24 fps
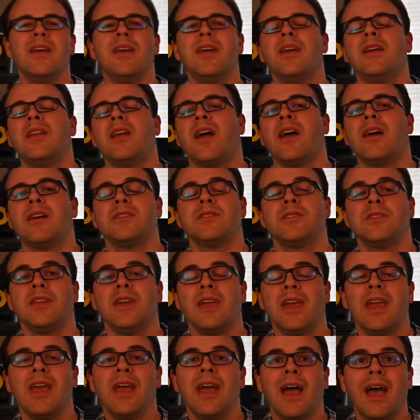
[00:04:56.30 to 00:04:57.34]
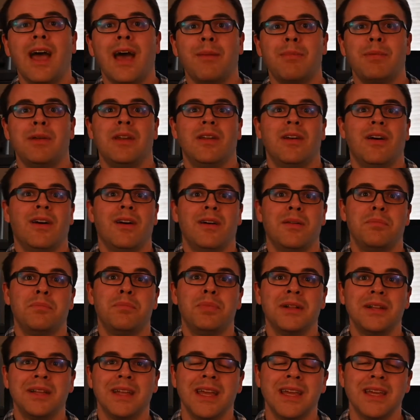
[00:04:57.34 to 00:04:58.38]
It actually happened on
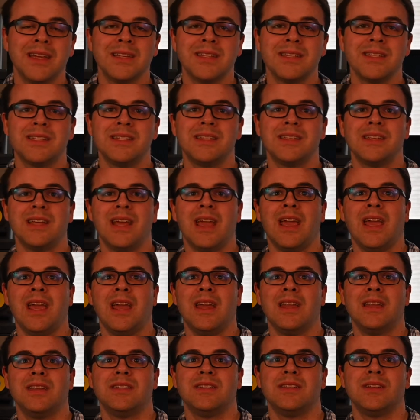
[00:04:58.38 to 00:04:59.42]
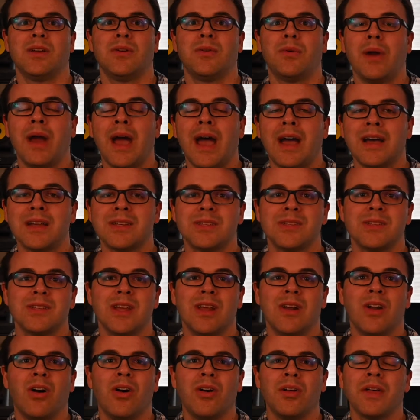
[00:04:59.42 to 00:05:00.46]
plants and grass
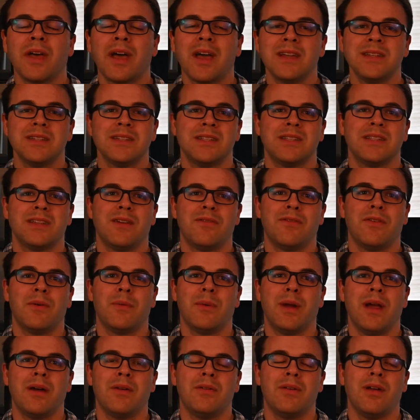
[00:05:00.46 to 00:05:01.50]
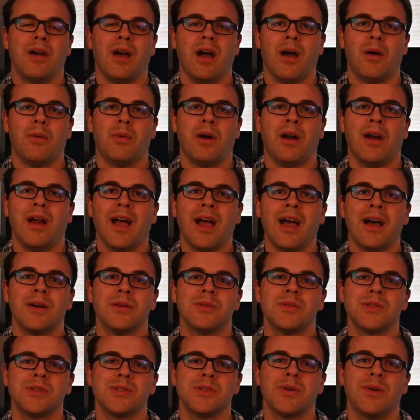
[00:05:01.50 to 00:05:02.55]
and all kinds of stuff around our
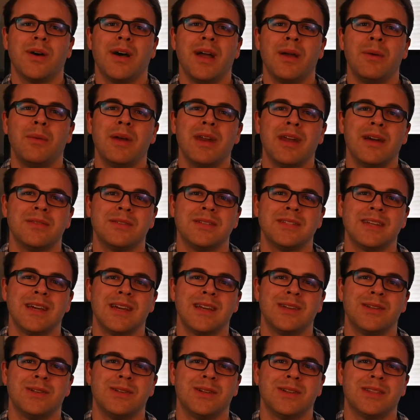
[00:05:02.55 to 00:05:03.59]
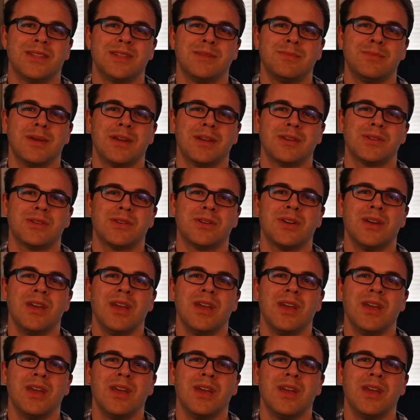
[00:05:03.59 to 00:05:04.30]
house. So I went outside and took this picture.